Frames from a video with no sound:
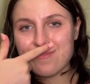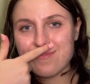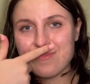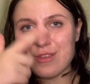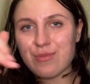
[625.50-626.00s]

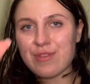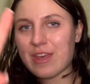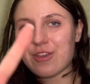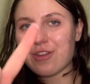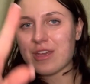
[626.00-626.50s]
This was
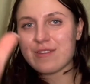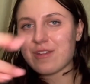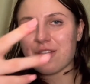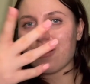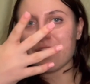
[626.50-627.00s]
Thank You Next, and I
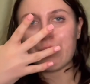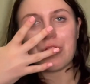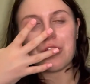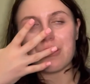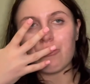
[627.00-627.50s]
can't smell it
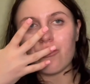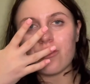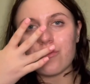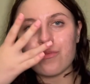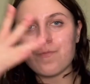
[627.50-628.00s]
anymore at
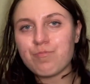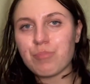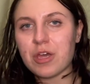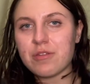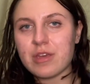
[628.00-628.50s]
all.
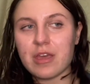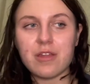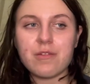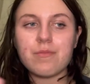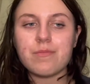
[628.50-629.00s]
But
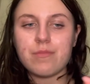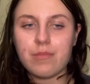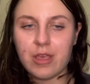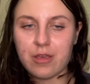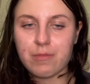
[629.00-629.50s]
again,
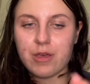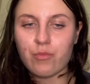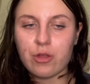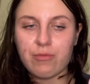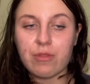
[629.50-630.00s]
take my
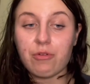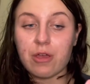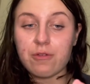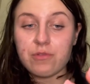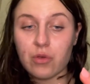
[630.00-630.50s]
words with a grain
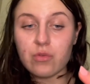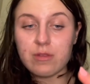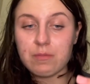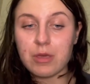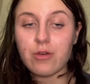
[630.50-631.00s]
of salt
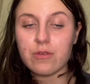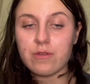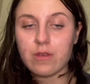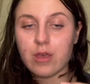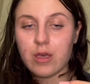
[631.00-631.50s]
because
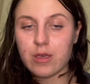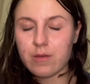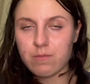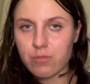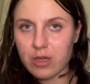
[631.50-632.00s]
I
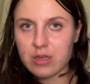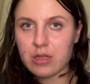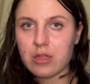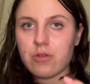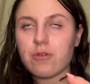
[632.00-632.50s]
am
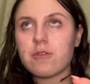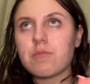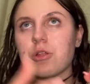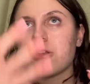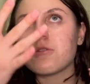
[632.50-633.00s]
practically nose
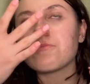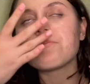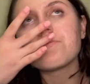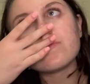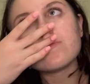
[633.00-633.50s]
blind.
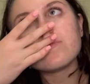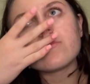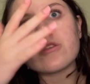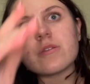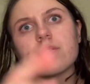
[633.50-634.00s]

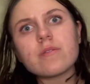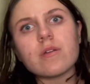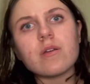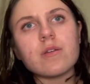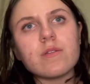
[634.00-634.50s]
This is
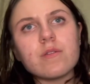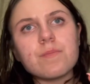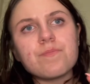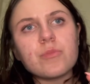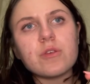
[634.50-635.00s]
nice.
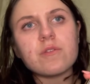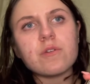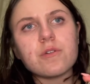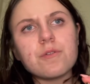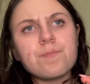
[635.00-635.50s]

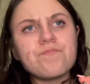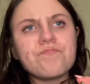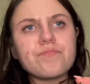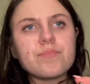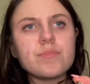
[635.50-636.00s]
So,
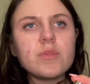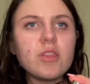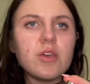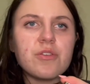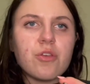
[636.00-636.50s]

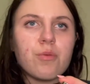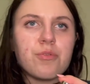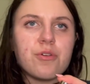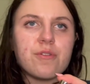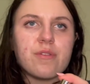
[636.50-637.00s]
top notes